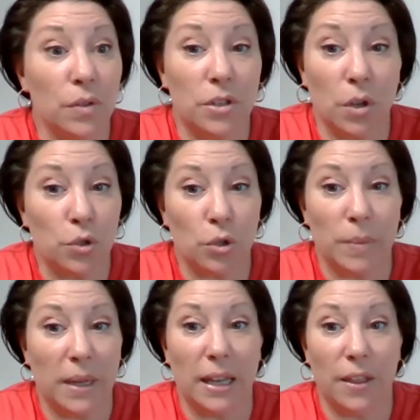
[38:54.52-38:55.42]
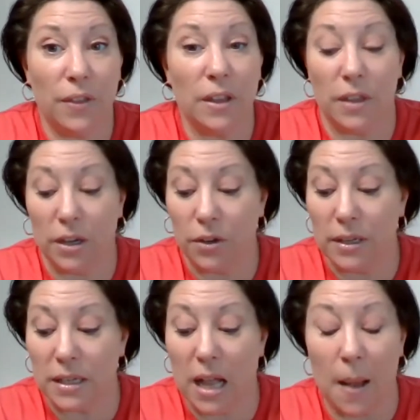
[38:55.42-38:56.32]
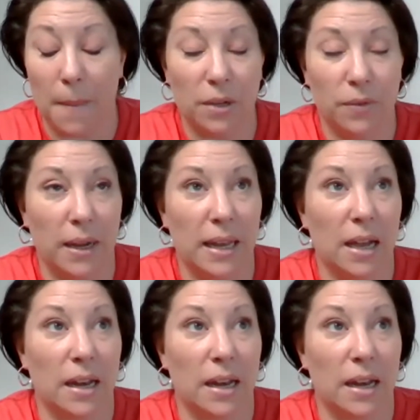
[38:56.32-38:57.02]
the social media thing, there is a company right now,